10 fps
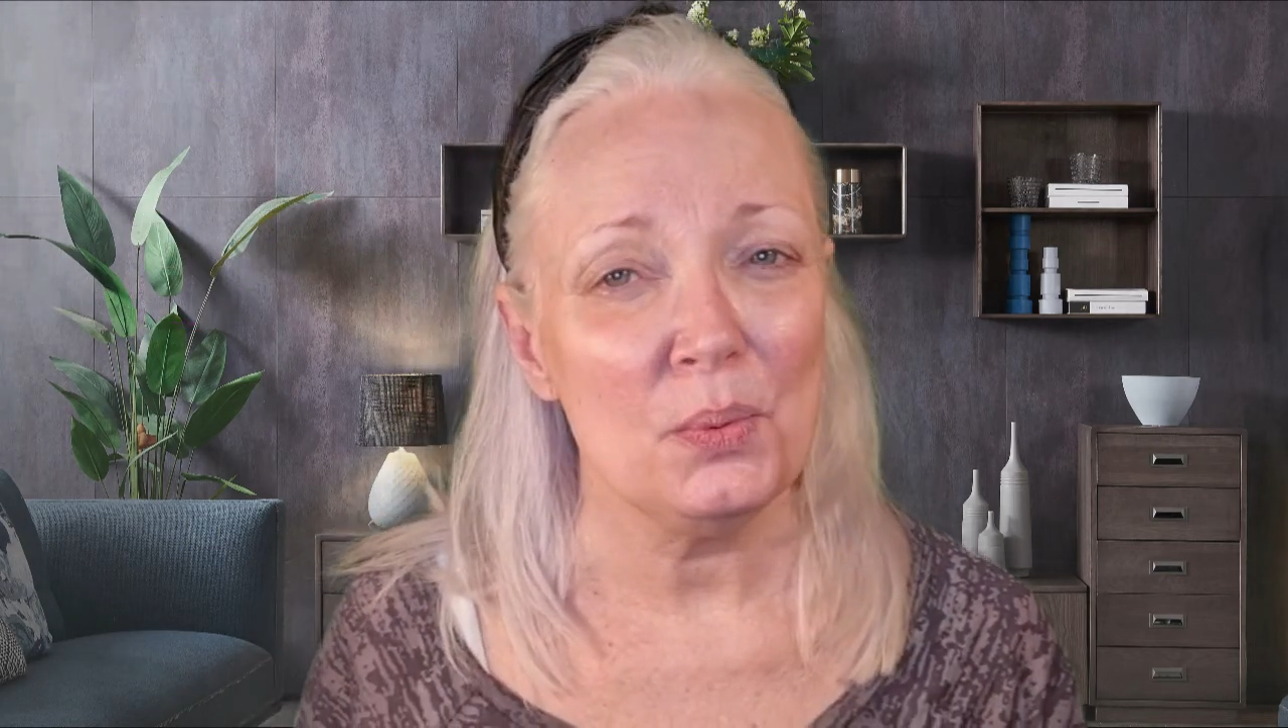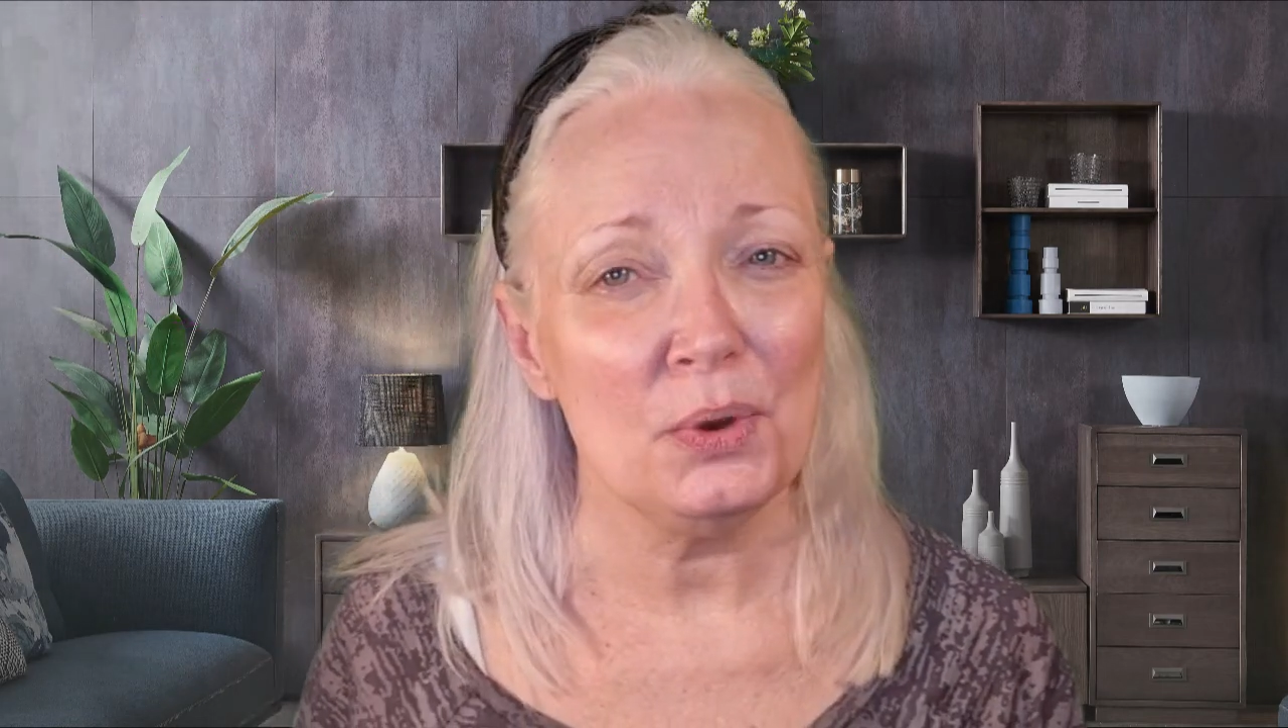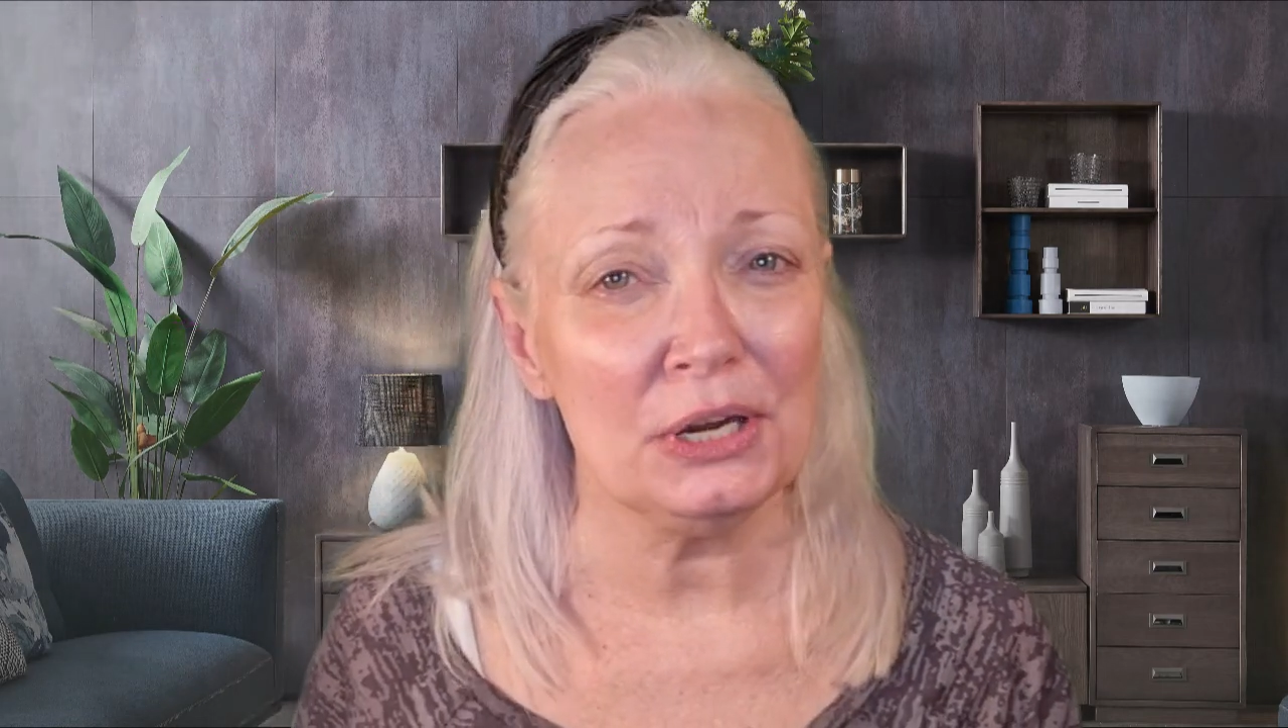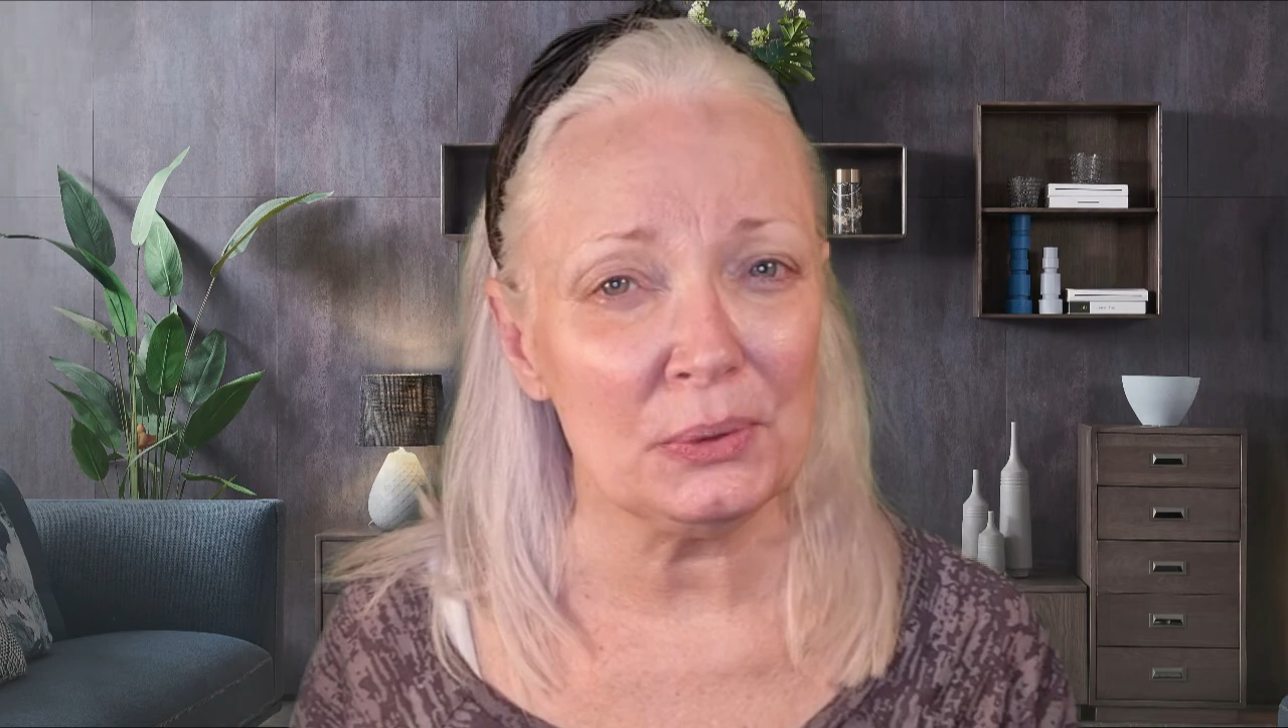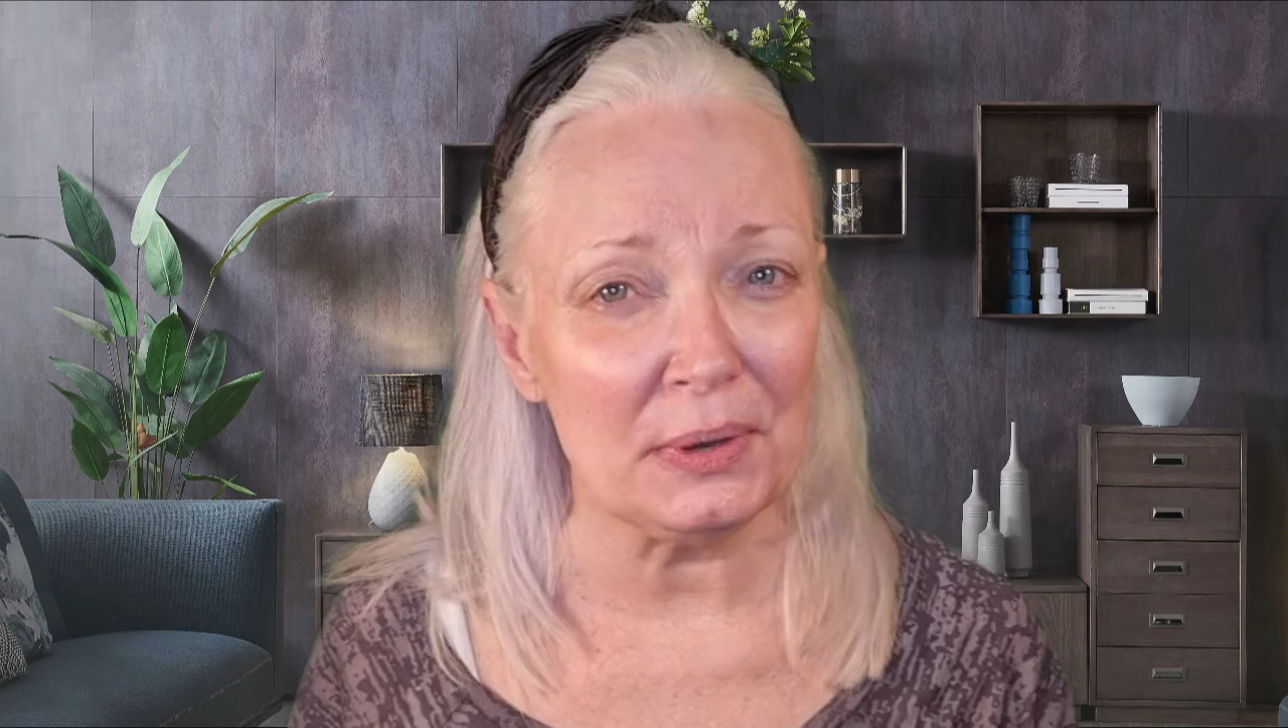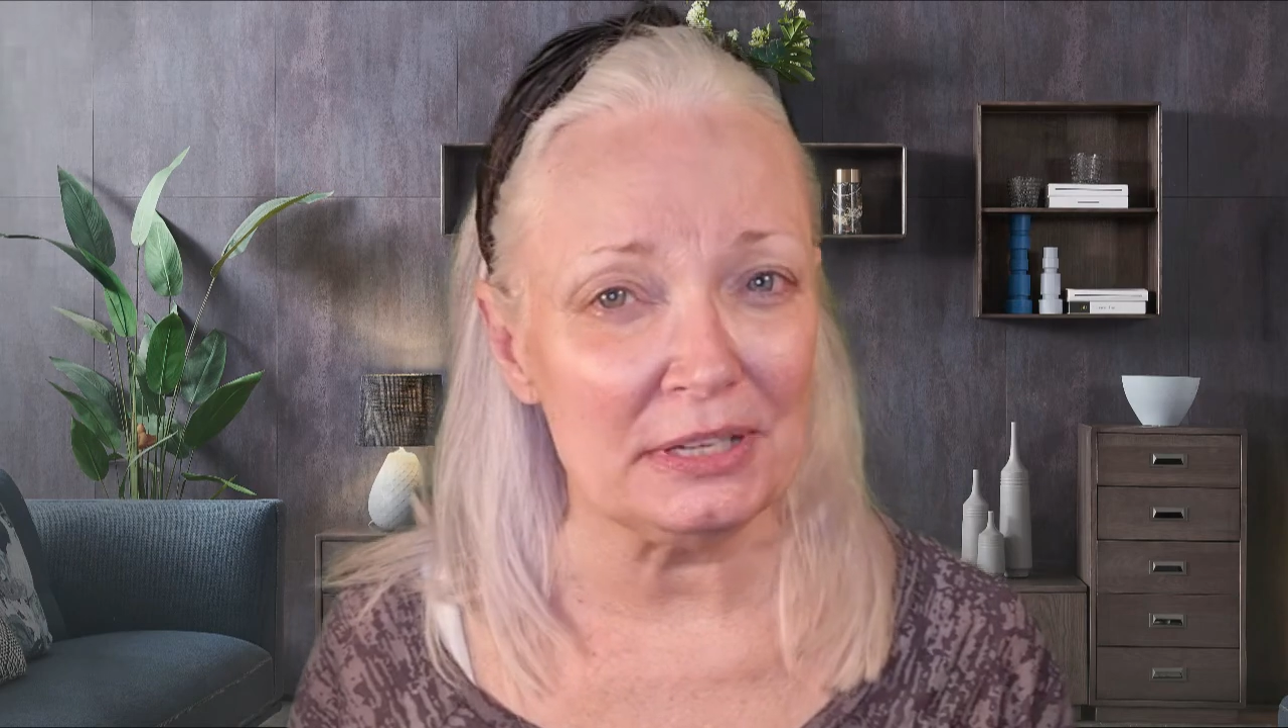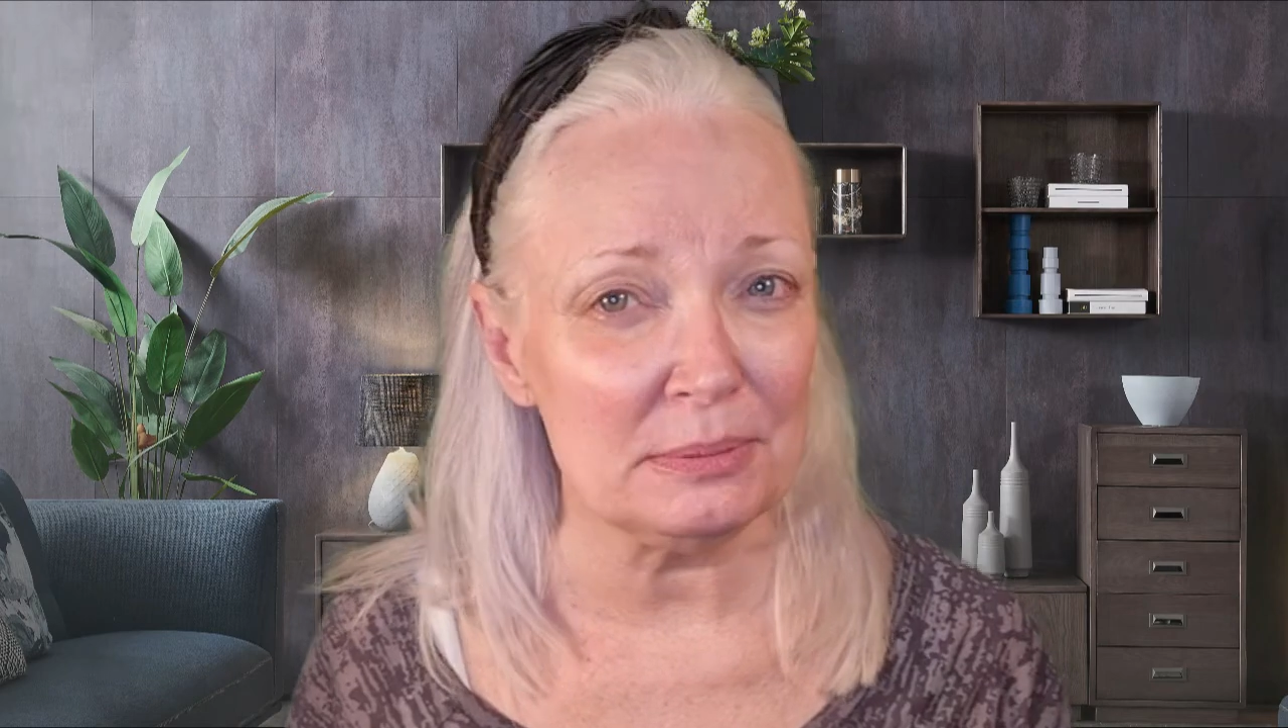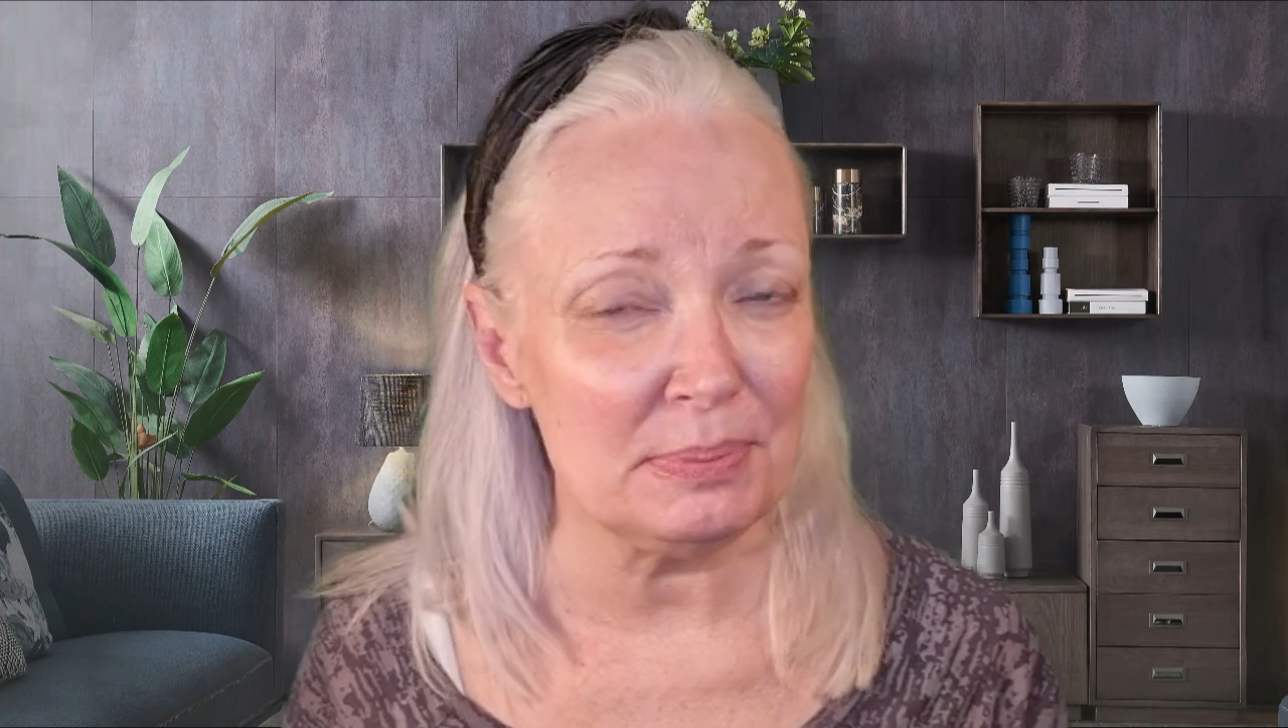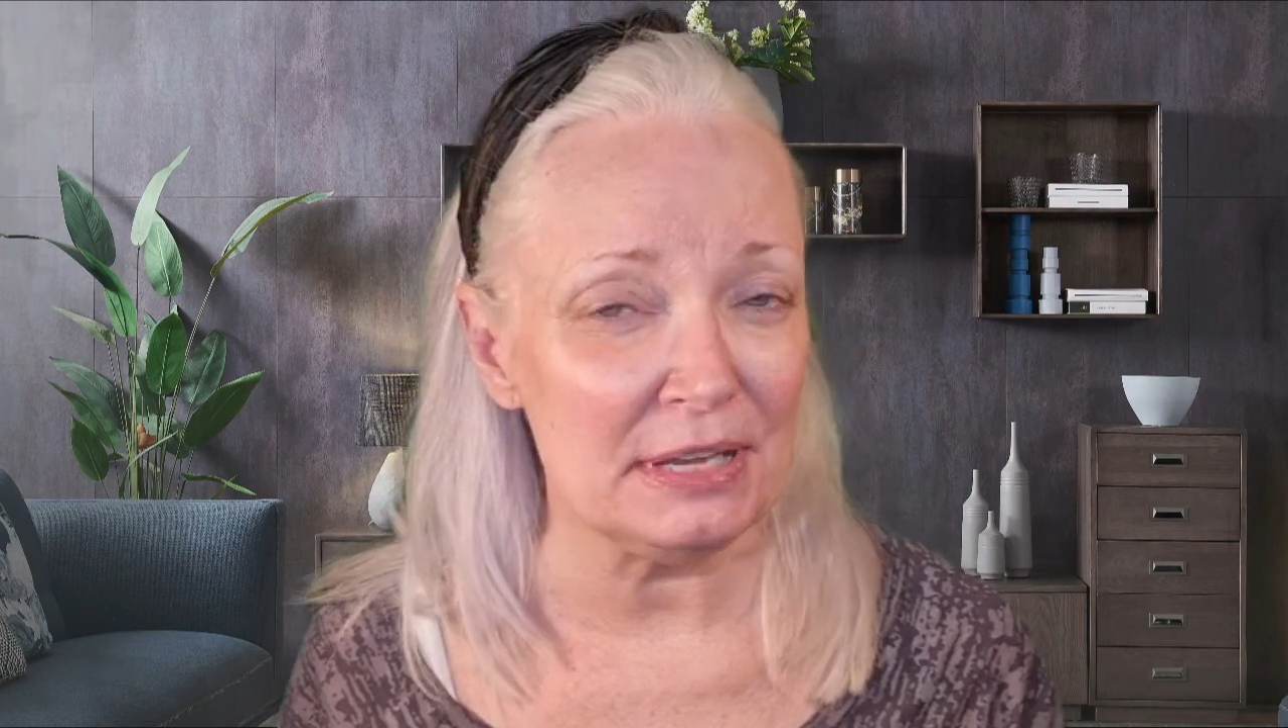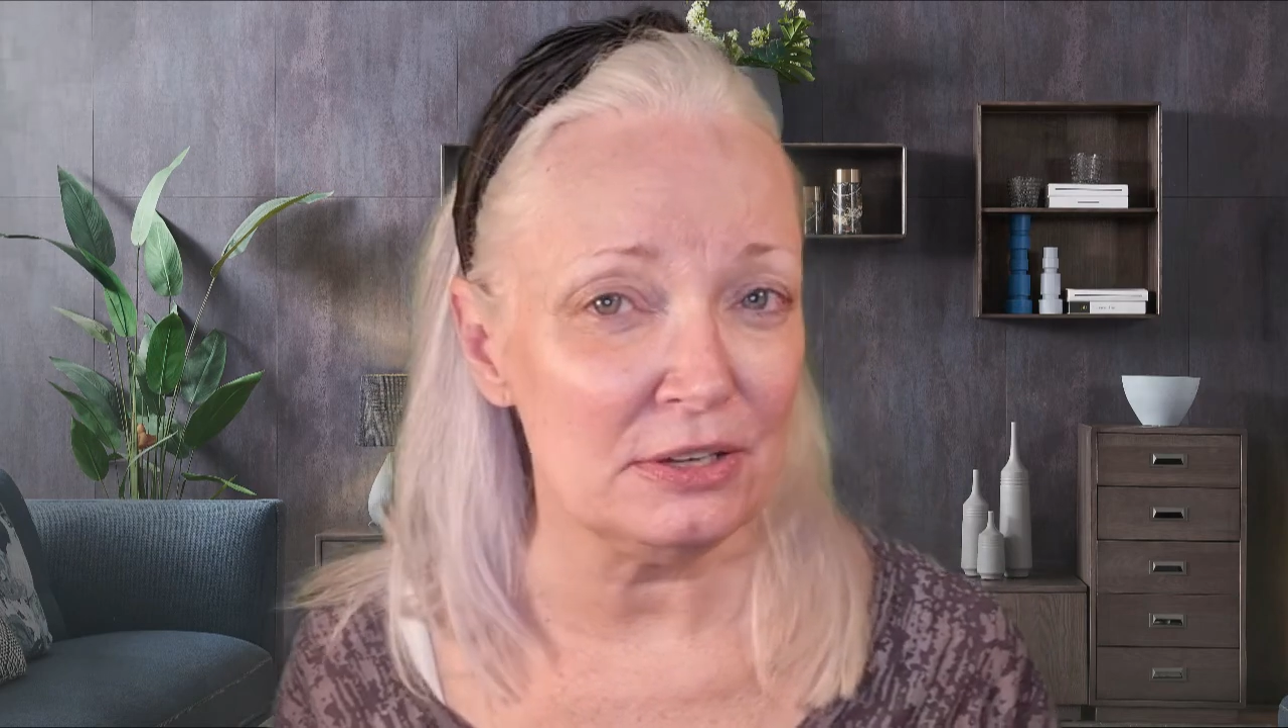we're going to
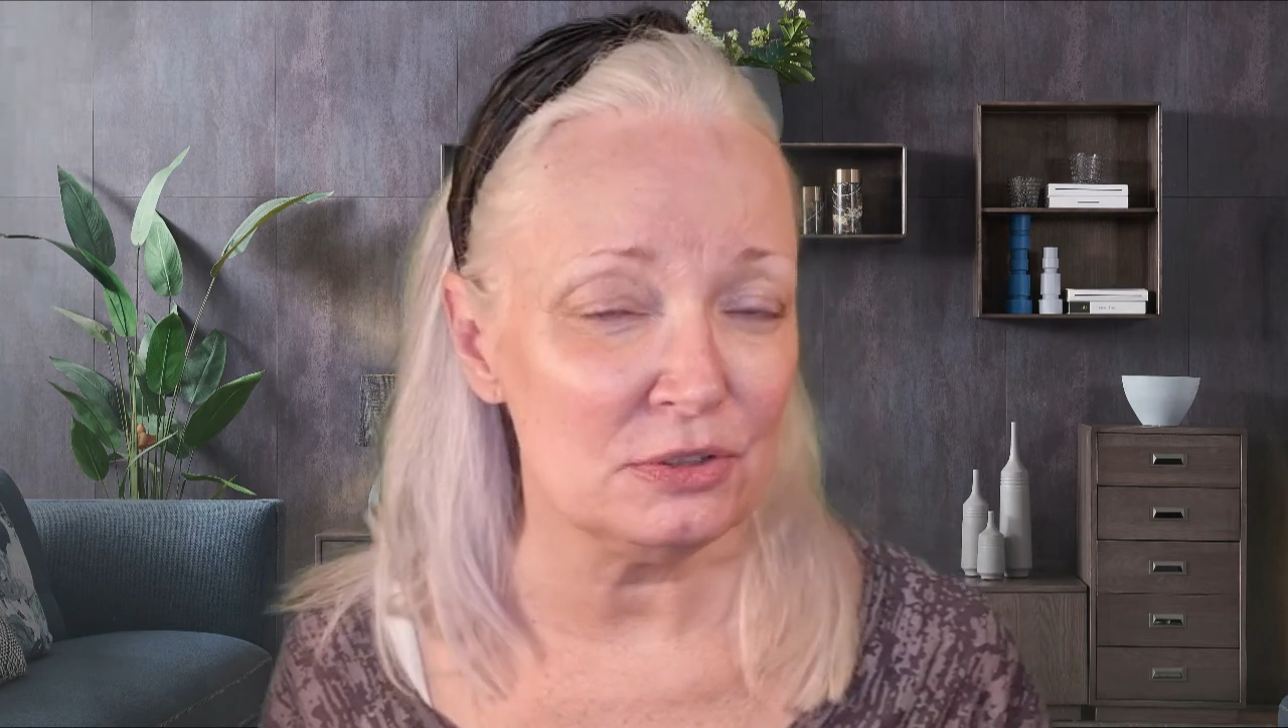be